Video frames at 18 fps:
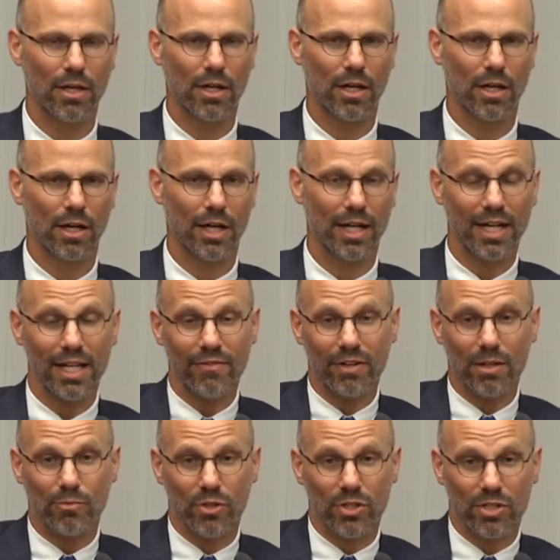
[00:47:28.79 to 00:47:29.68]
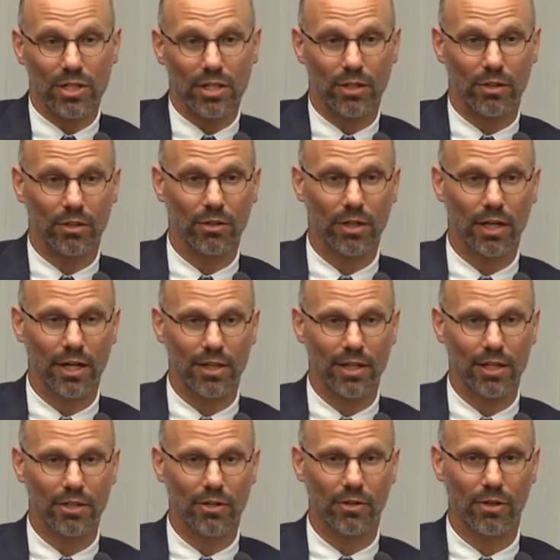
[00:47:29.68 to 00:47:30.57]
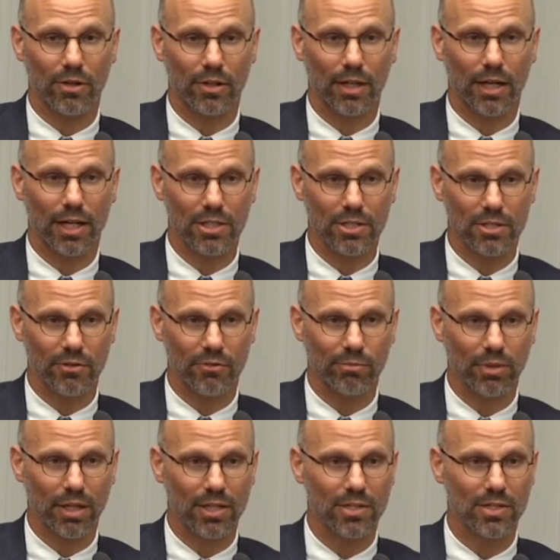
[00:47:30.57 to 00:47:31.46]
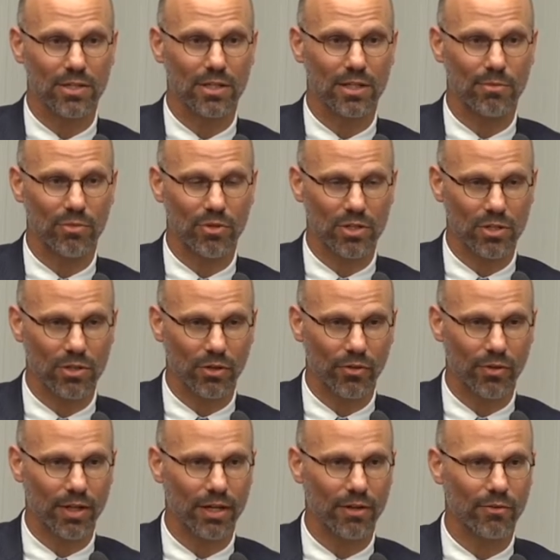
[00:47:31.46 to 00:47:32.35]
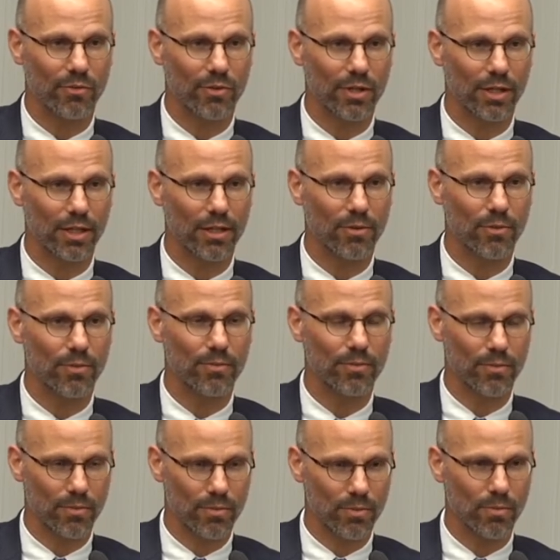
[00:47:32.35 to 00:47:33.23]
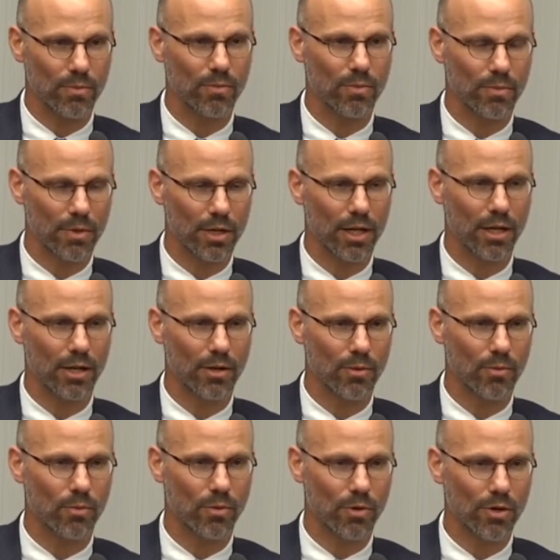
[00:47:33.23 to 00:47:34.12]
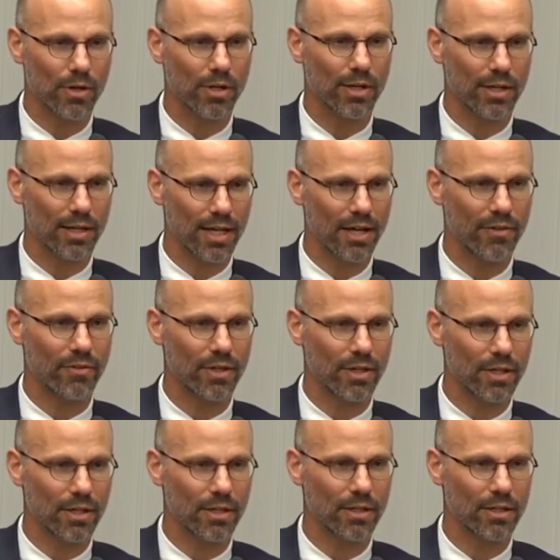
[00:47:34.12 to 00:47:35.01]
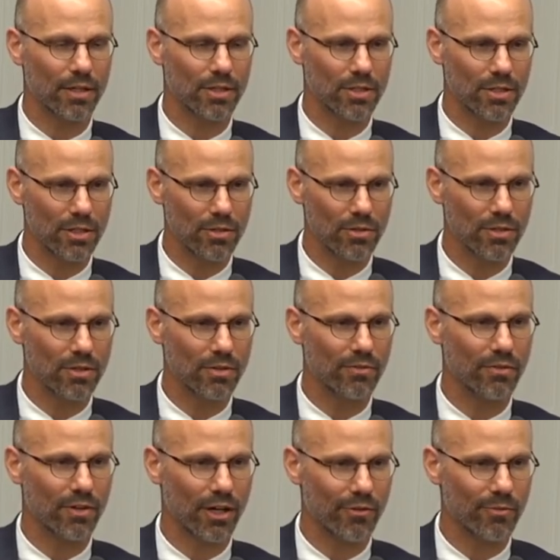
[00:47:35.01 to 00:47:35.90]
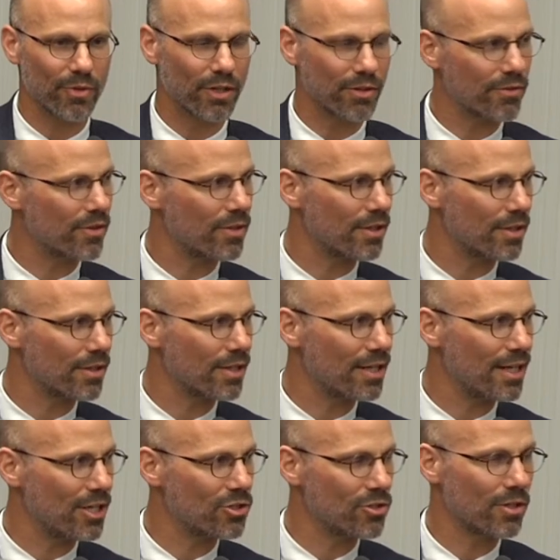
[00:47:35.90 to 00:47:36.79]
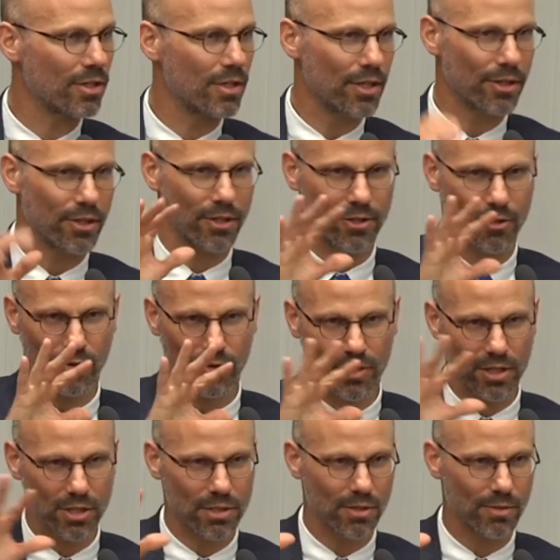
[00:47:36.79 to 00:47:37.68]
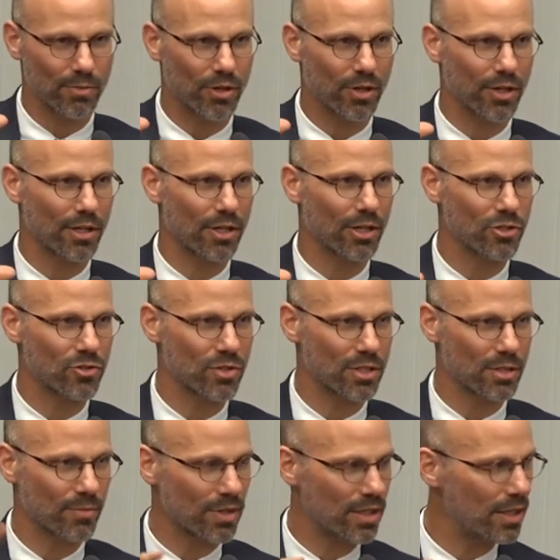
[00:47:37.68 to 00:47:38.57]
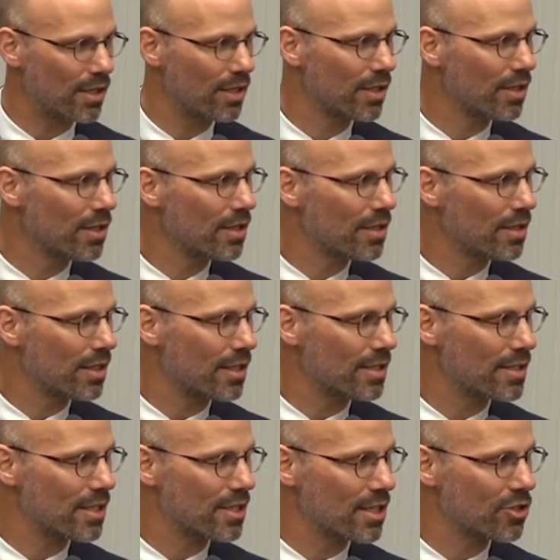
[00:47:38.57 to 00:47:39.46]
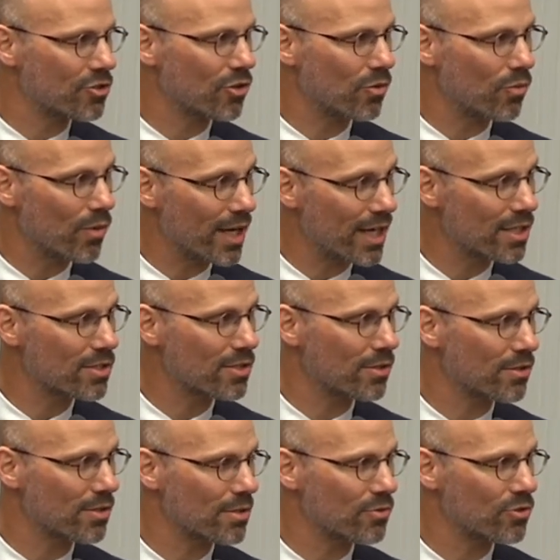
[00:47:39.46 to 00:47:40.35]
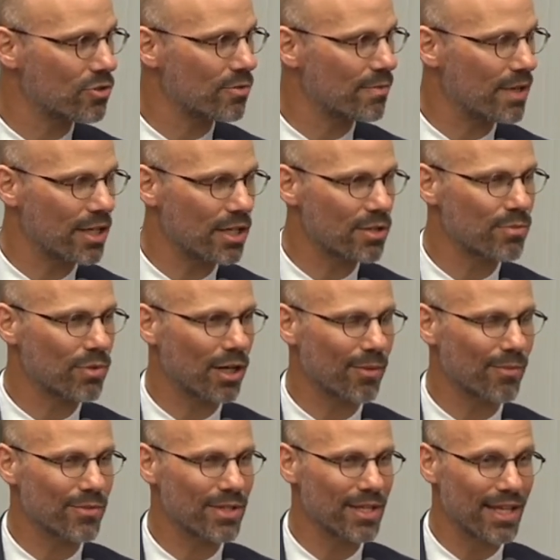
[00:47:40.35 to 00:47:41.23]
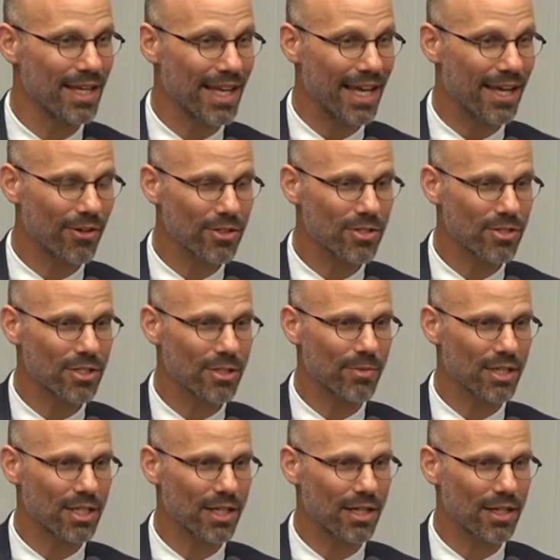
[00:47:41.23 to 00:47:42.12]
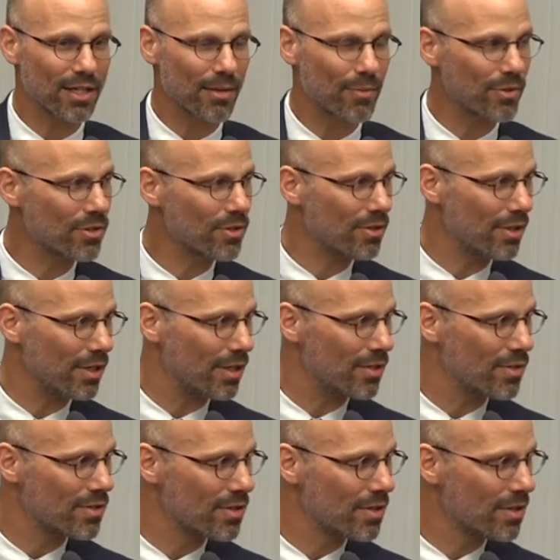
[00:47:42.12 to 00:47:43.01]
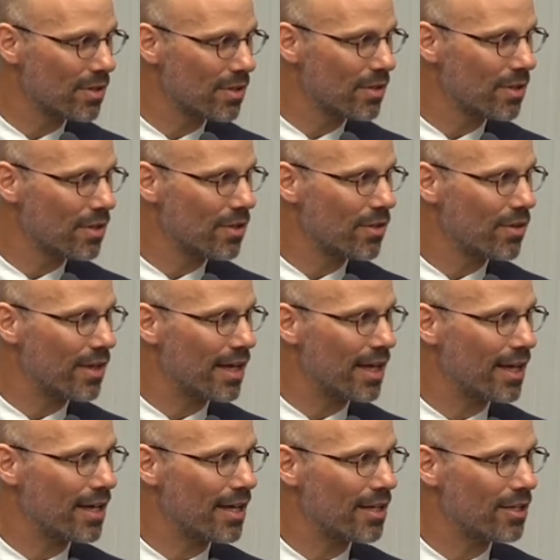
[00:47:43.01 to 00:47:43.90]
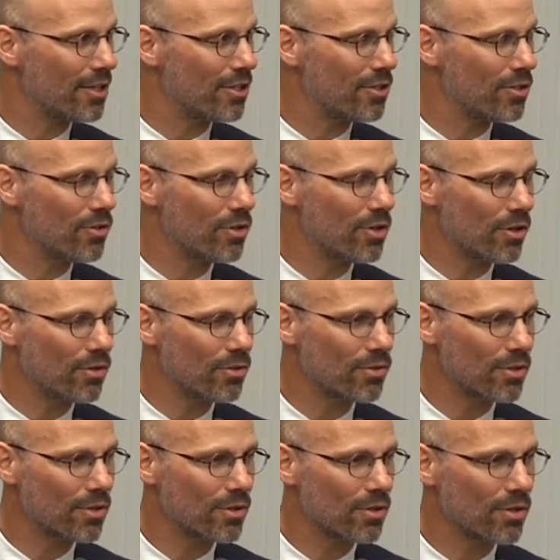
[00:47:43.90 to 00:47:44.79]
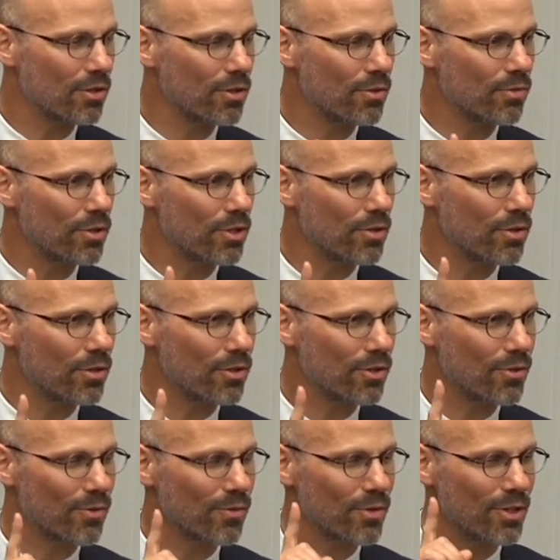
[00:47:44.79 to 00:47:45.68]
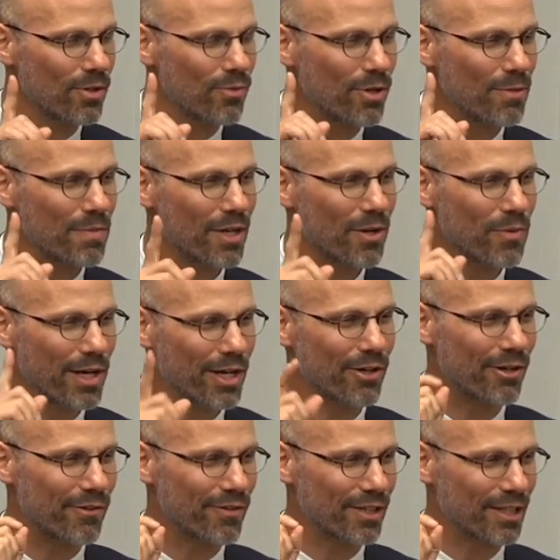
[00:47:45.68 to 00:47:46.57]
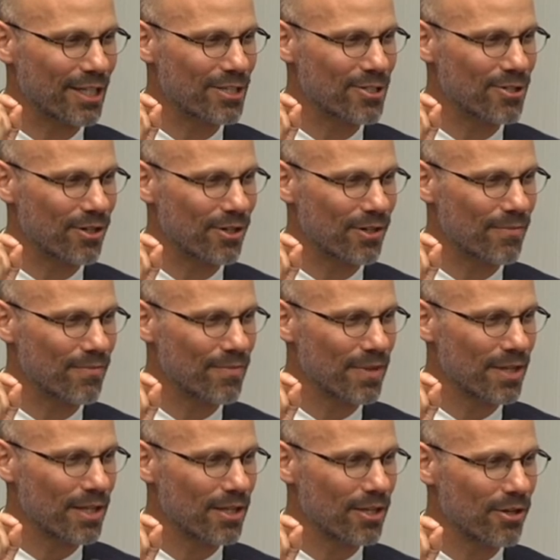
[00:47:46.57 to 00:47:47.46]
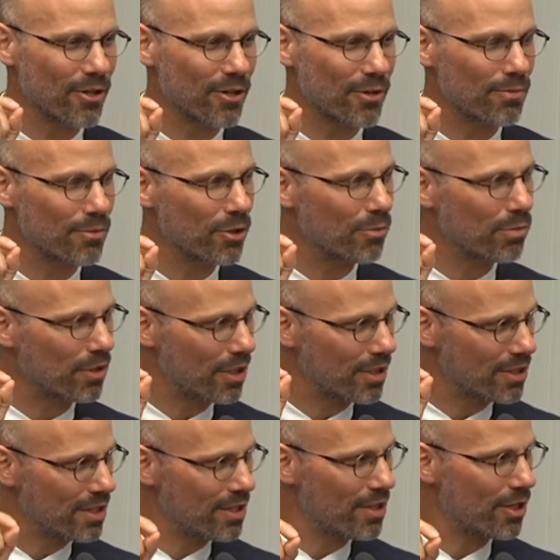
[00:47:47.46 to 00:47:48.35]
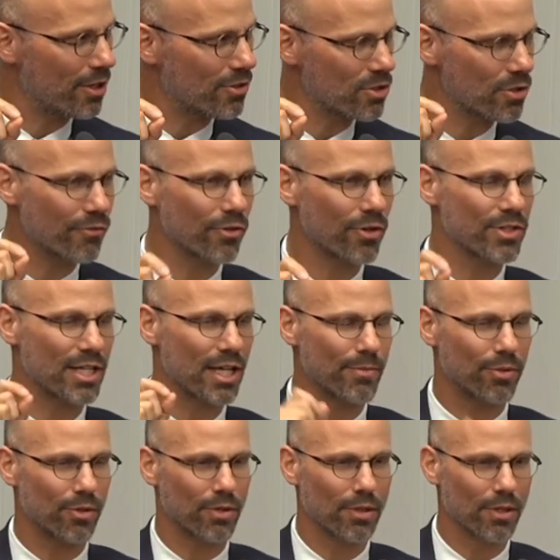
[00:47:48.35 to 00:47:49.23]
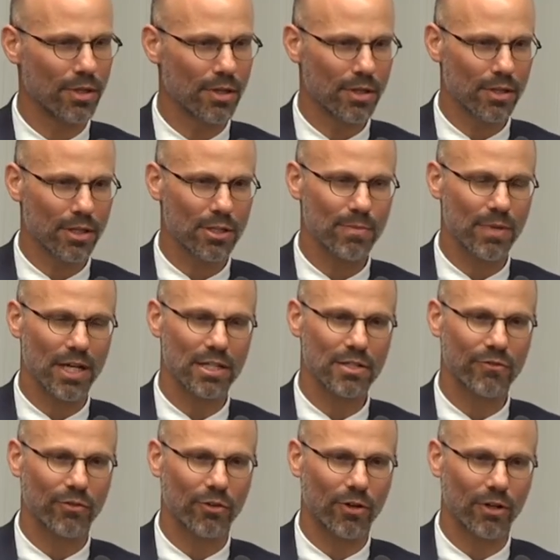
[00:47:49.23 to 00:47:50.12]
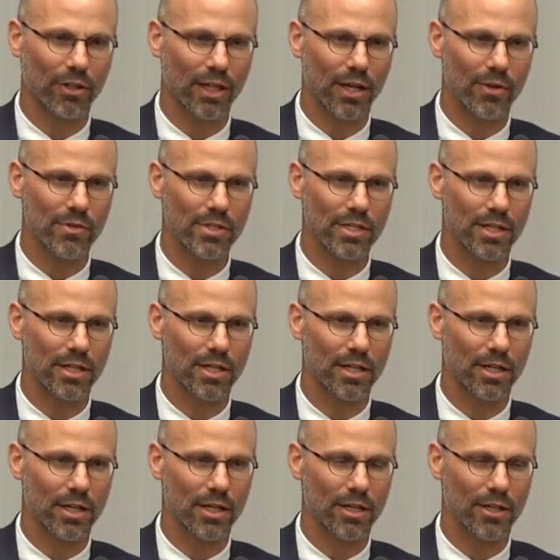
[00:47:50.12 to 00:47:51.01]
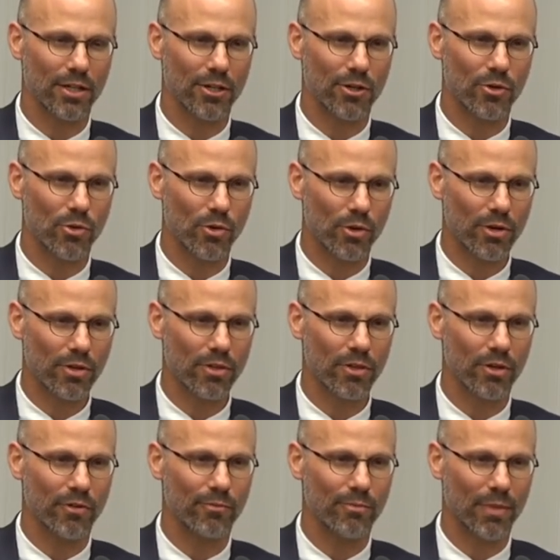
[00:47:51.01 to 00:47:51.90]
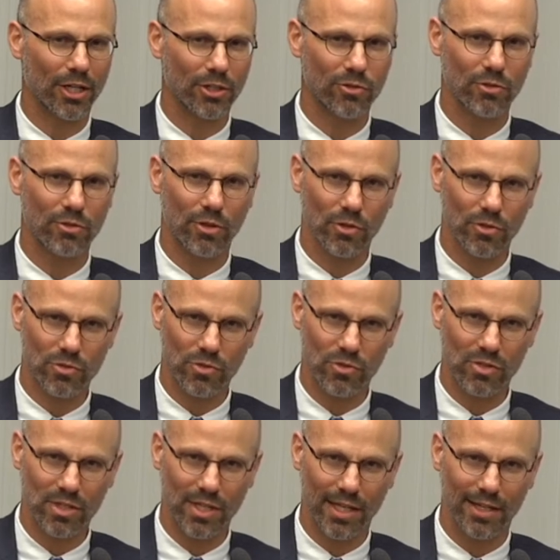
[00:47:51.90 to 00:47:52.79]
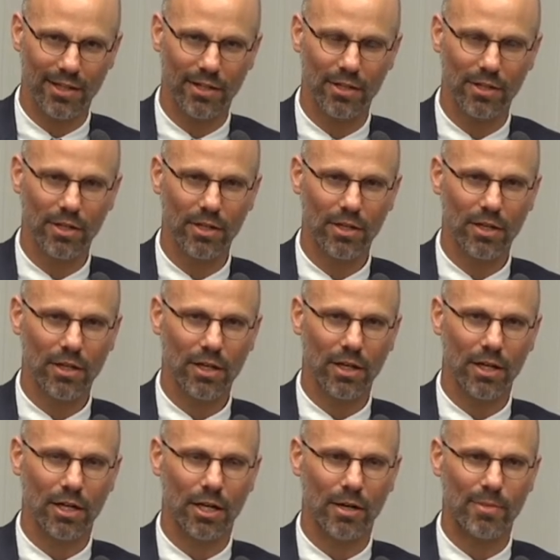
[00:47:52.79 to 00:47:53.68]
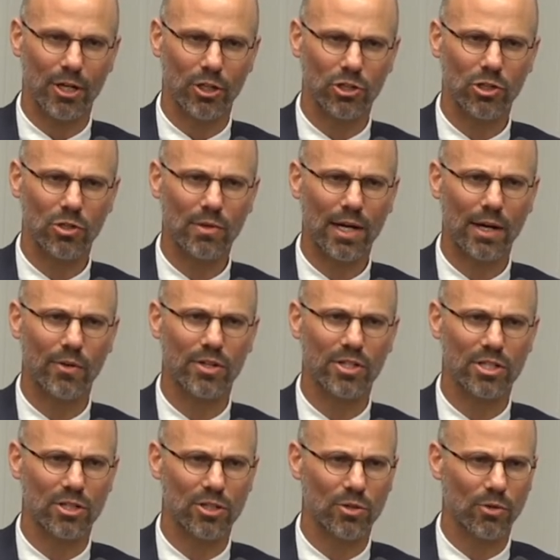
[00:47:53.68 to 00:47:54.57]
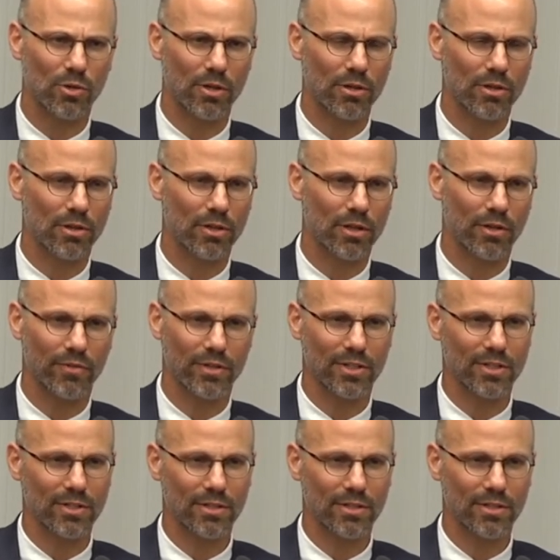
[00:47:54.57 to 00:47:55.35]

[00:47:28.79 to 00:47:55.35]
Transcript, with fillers: Uh, and even in Brazil, I think there are lots of places in Brazil that really uh, warrant having a continued involvement of the, the nature, the northeastern part of the country, some of the, the, the central west are some tremendous problems, and also some exciting opportunities that you don't, you, you, you, you wouldn't be aware of unless you're you're, you're plugged in there. So for example, this past fall, I was in uh, the north of Mato Grosso state, uh, about two hours north of a,